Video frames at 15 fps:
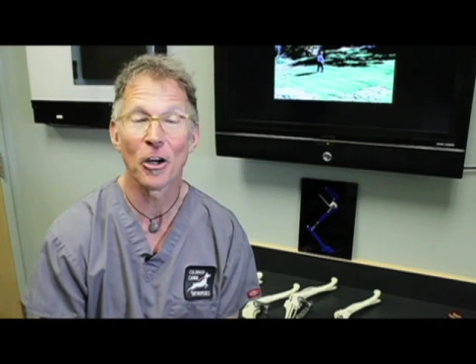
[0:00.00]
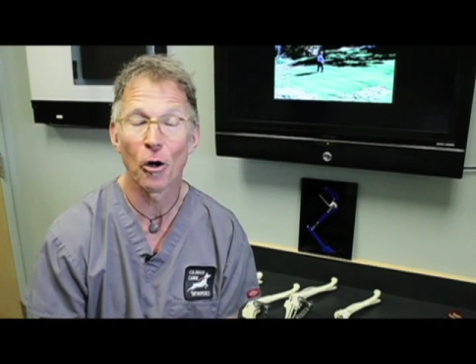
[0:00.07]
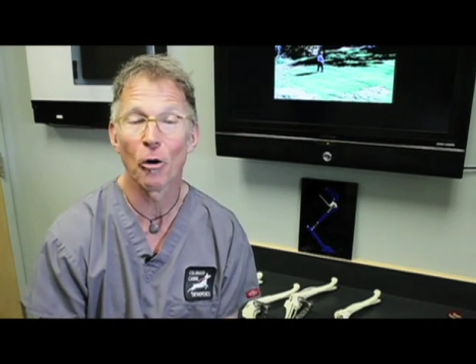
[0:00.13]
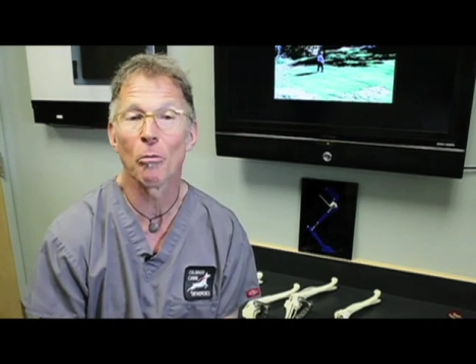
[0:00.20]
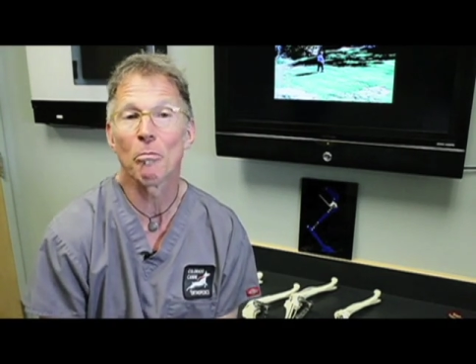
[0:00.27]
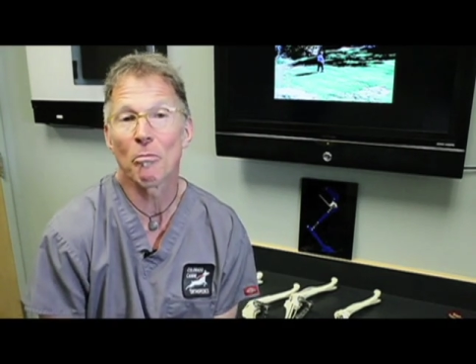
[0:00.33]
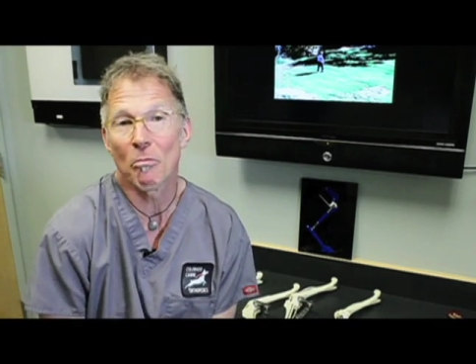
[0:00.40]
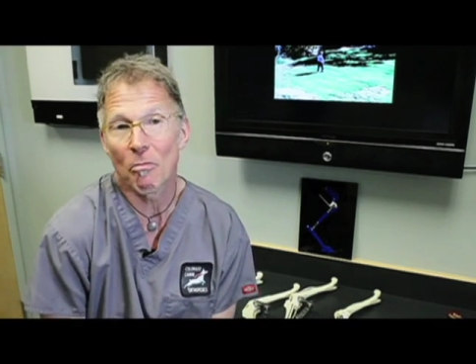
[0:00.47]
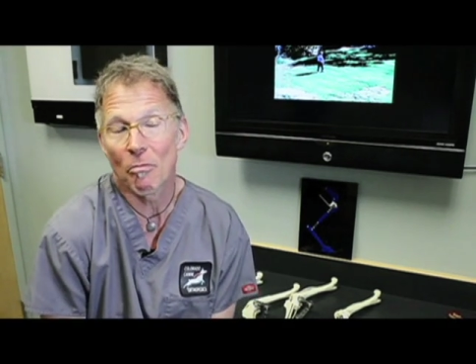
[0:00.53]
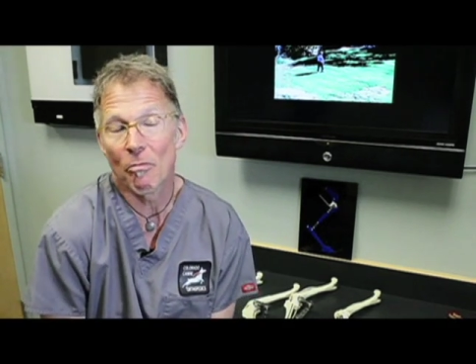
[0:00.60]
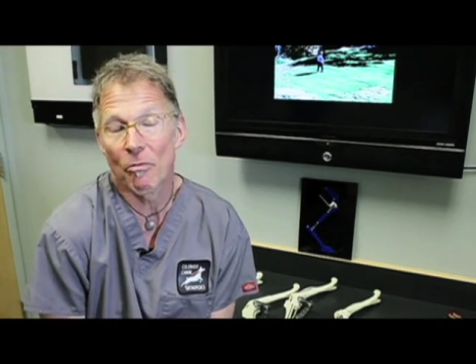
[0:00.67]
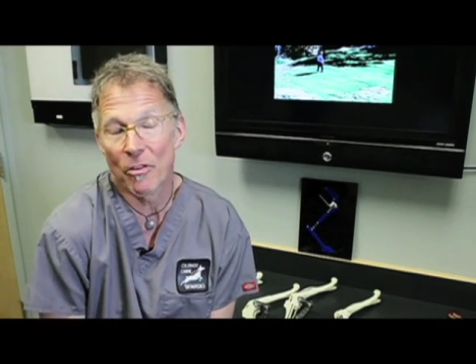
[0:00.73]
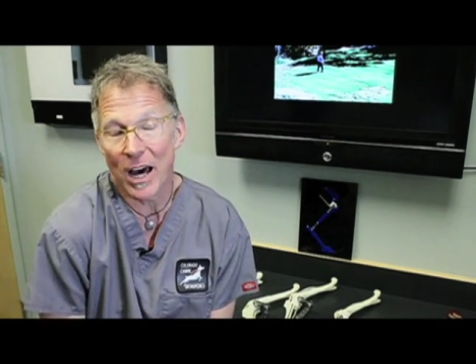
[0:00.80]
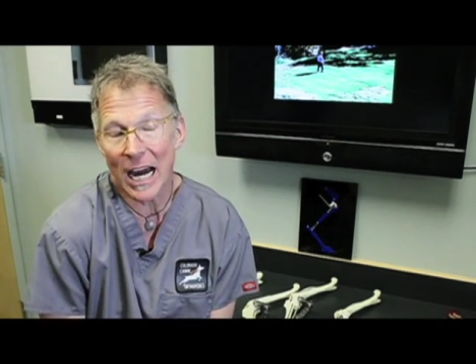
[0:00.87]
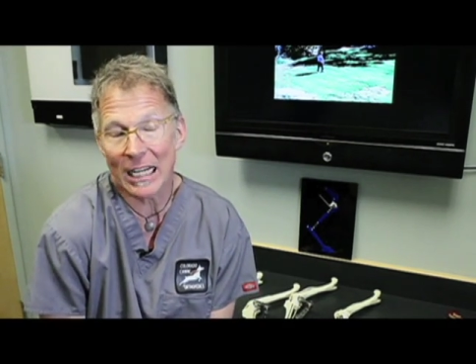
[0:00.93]
hoped,
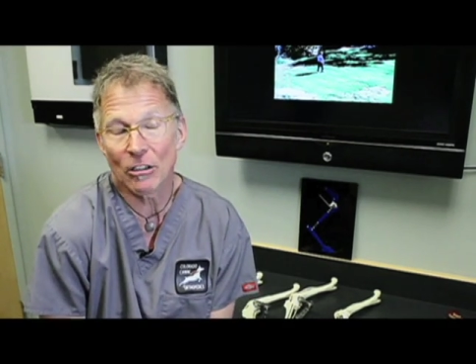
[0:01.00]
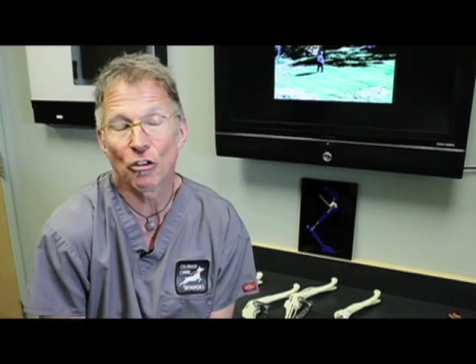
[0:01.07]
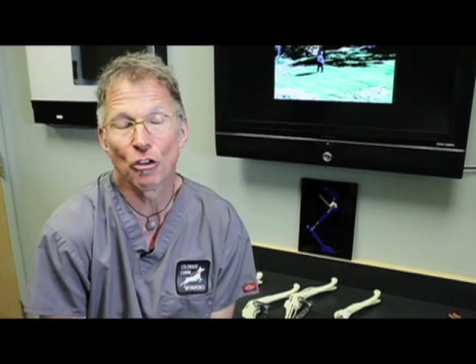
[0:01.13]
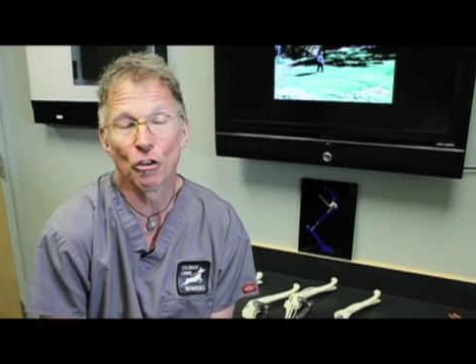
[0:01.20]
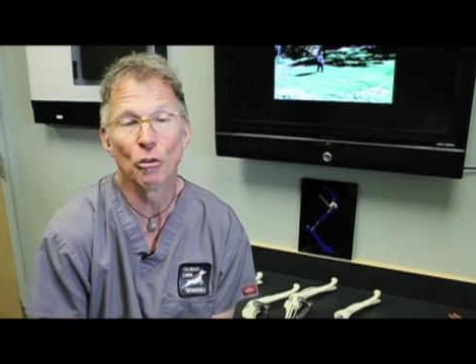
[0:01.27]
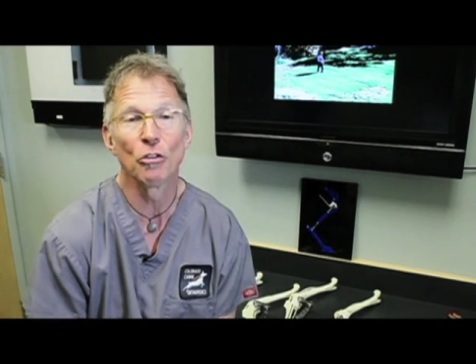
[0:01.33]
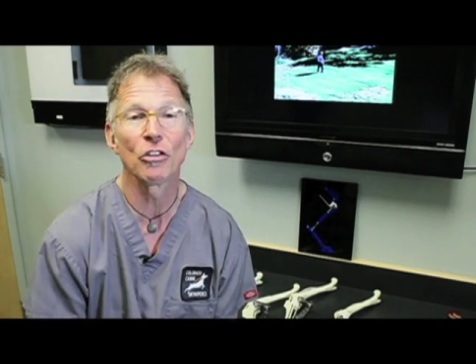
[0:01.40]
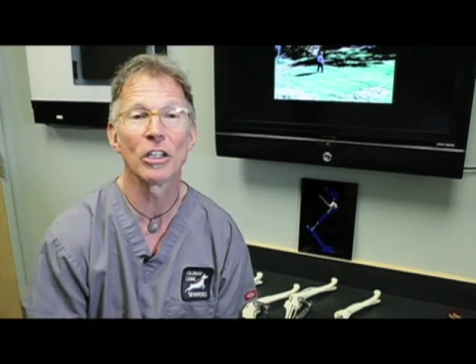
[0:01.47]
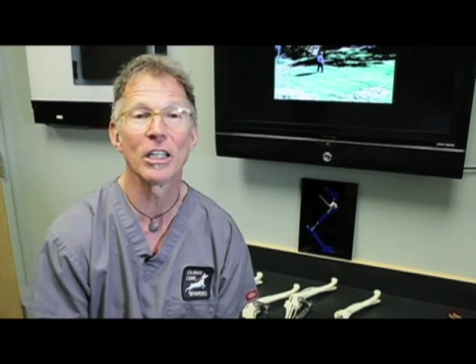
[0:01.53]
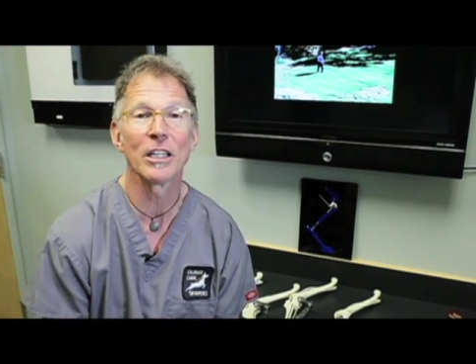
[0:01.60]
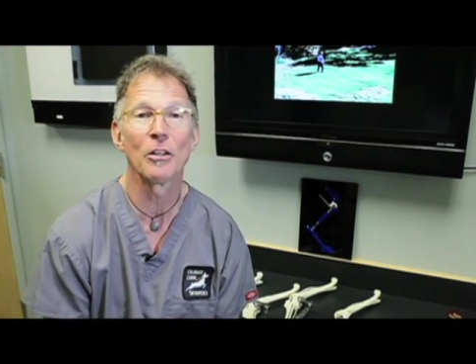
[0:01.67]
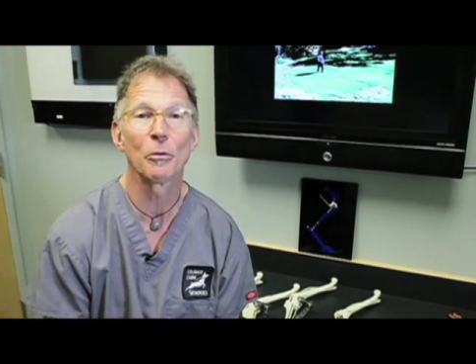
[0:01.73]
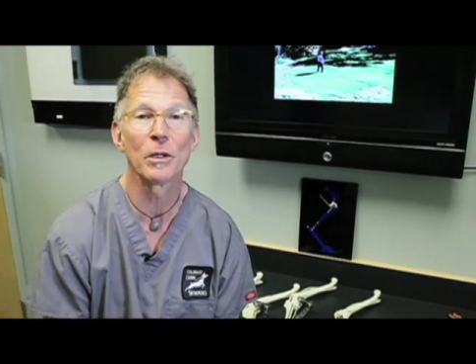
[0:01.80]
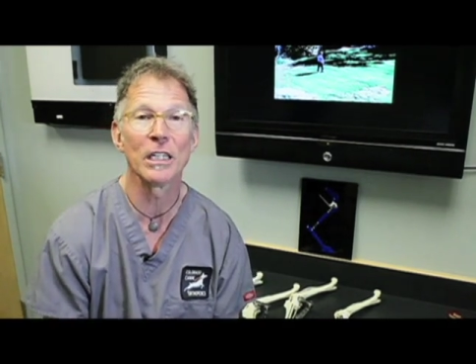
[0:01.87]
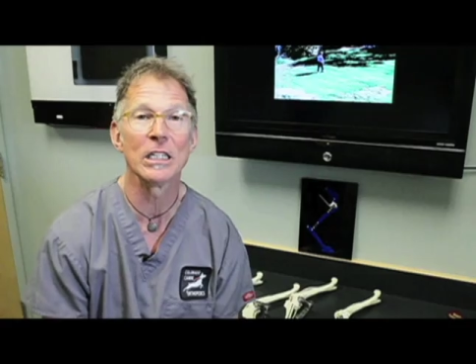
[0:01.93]
that's usually
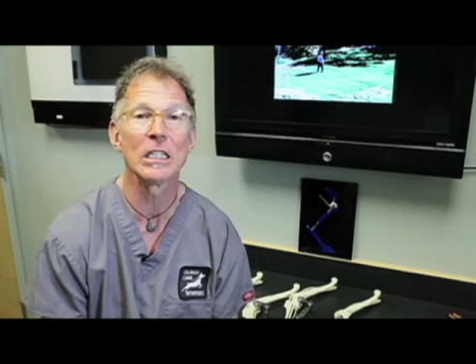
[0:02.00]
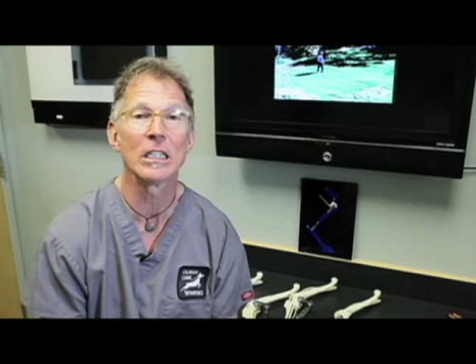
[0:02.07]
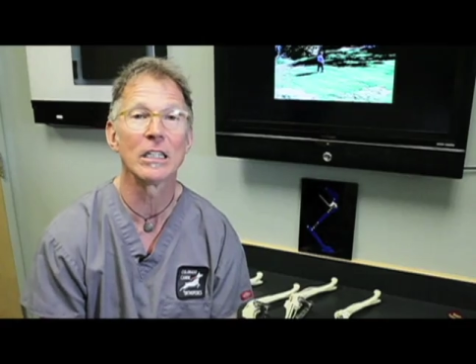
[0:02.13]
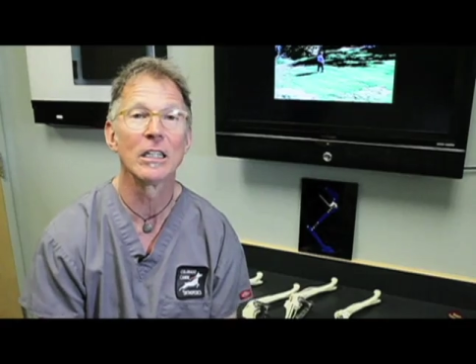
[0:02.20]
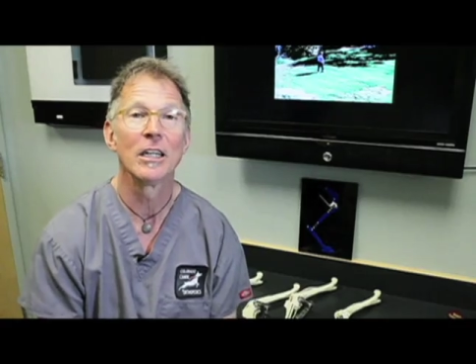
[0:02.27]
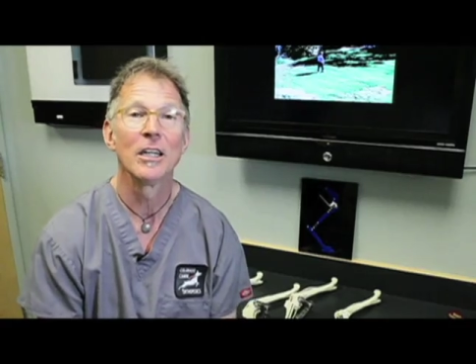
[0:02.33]
the reason.